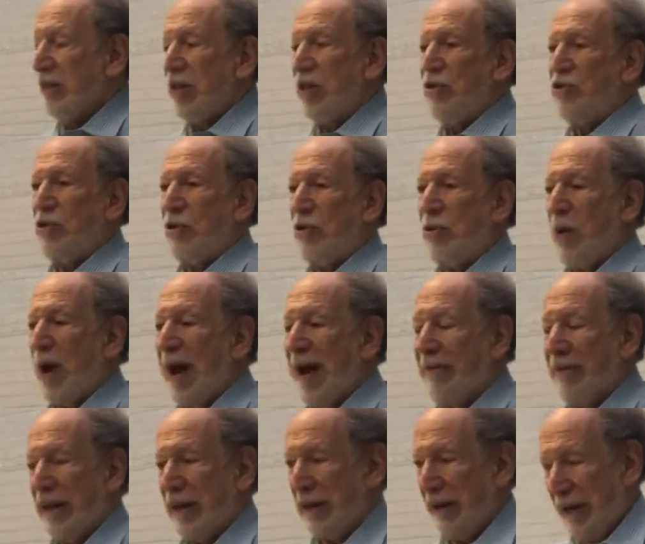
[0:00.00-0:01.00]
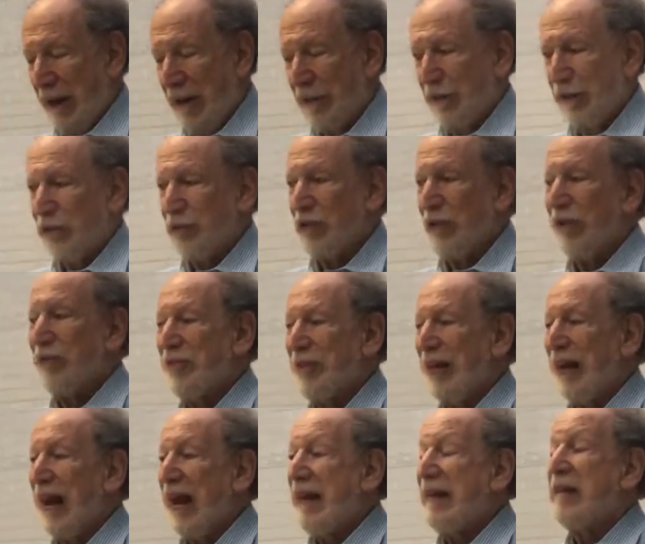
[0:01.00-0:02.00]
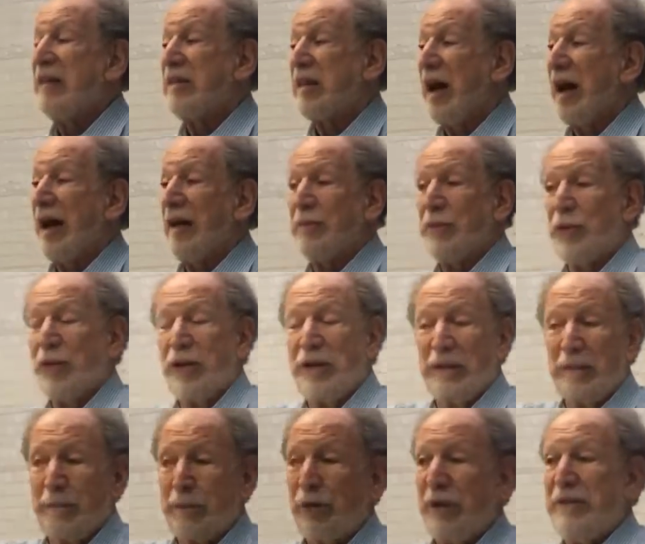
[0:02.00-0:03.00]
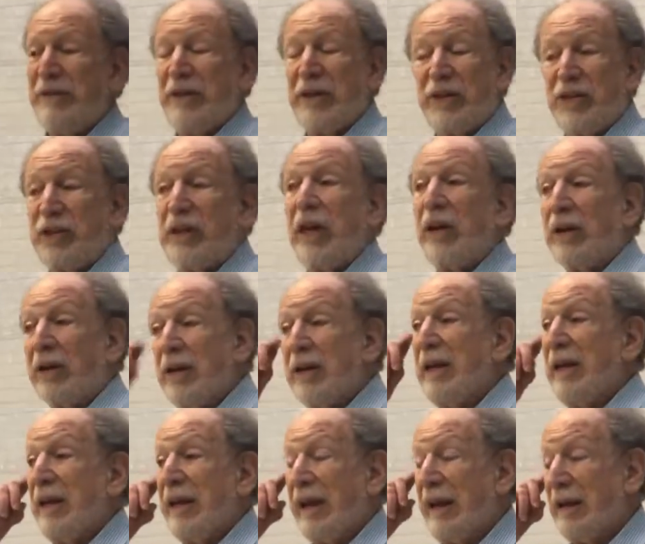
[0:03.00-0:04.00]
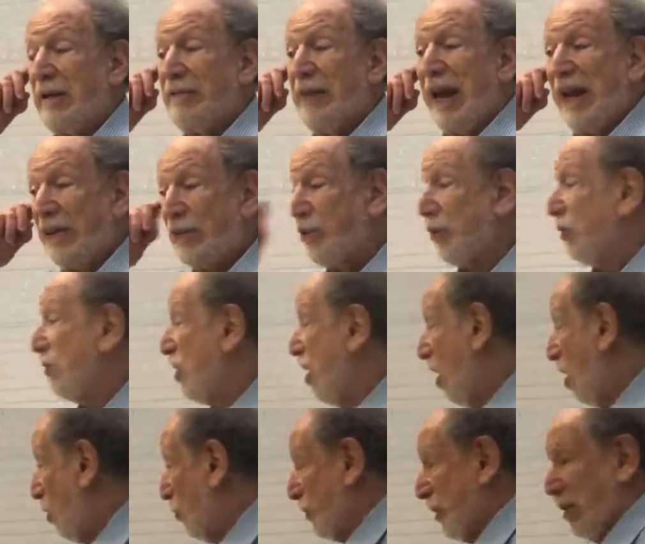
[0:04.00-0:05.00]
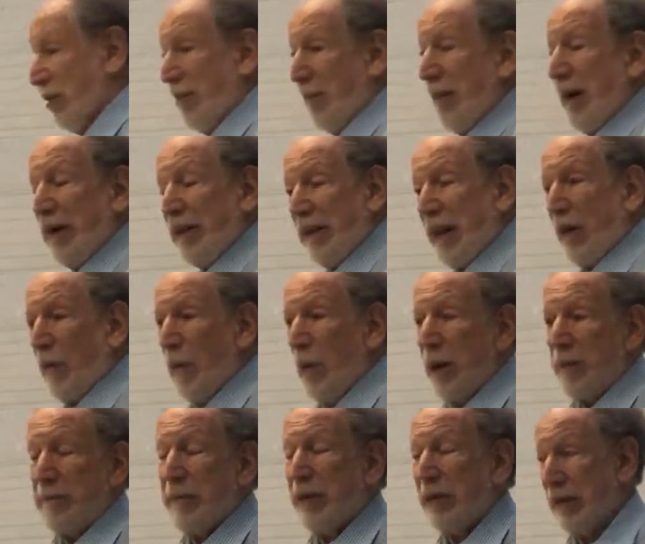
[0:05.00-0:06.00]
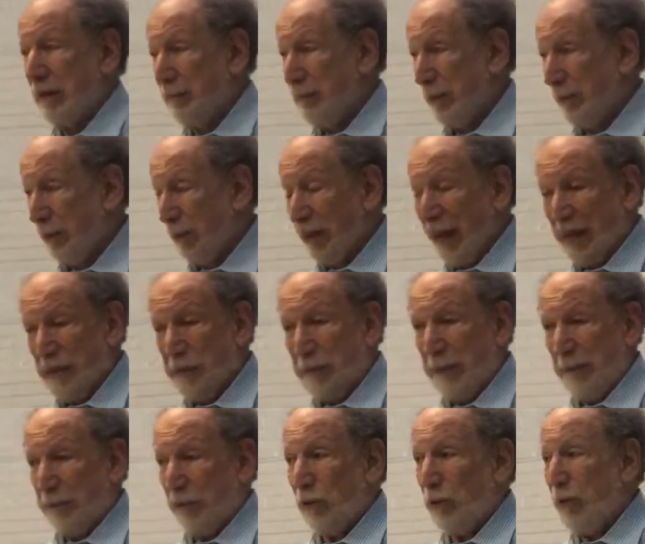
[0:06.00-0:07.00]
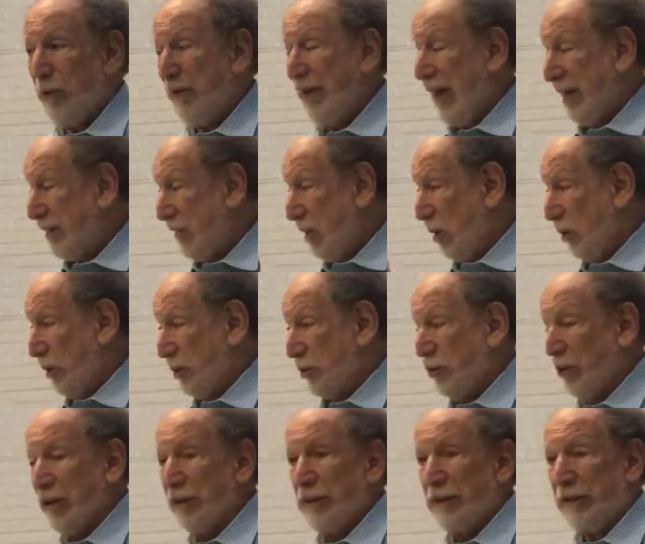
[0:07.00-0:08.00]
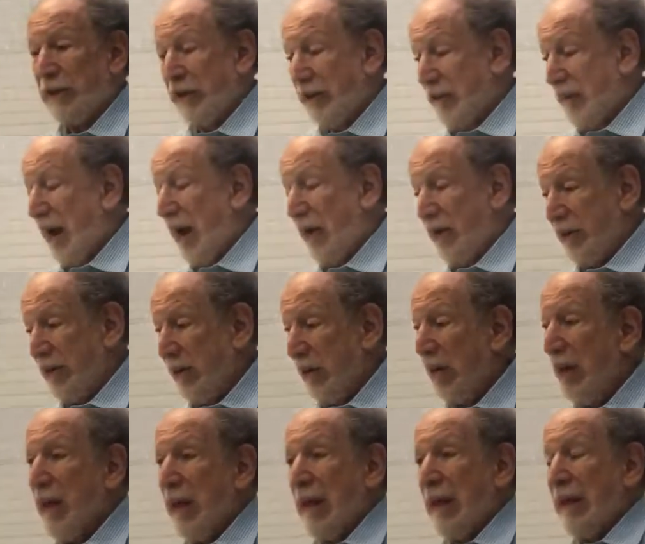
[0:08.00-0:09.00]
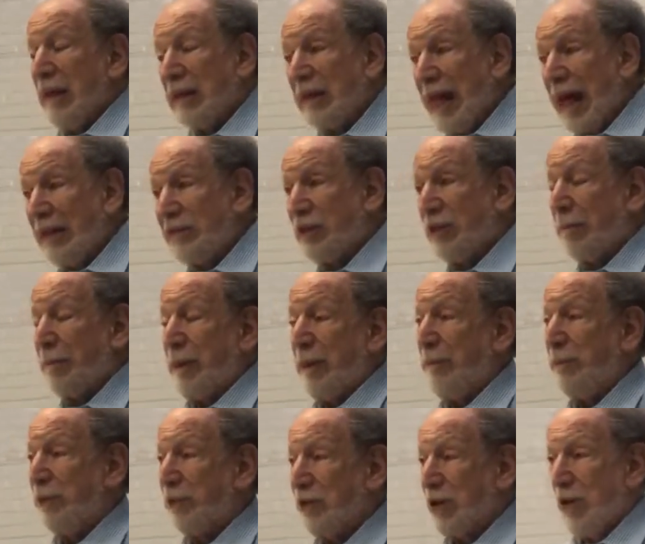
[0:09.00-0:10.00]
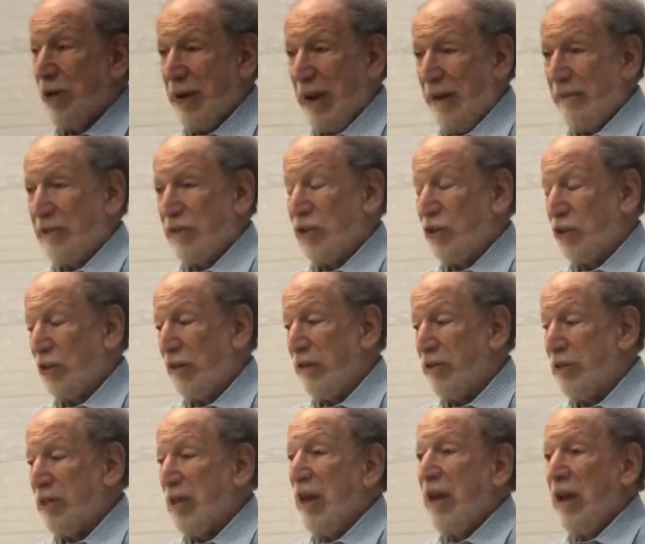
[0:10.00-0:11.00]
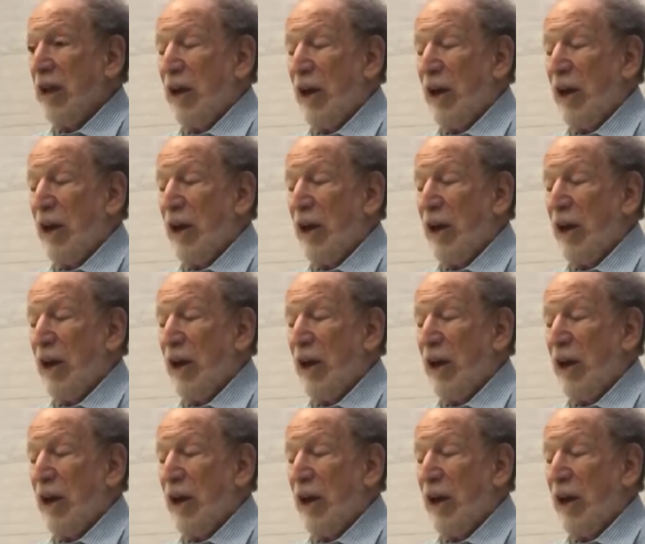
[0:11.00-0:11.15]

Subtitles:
did you have health insurance at any time during the previous year? And if you answer no, you're among that 1 million people. That's people who have had no insurance for an entire year. Lots of people don't have insurance